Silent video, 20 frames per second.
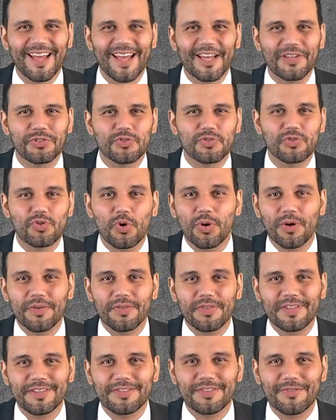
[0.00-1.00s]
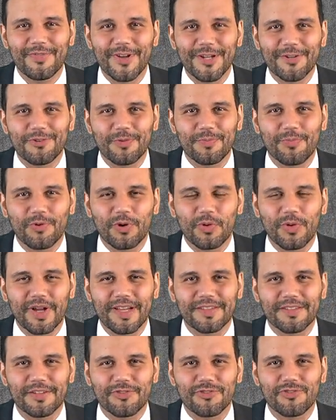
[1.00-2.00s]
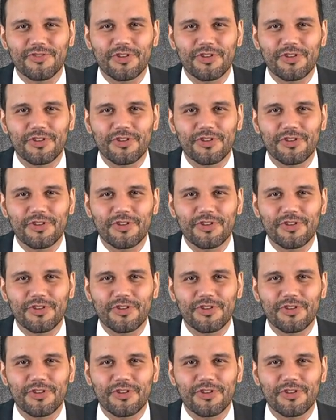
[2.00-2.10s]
As Dorothy's adventure progresses,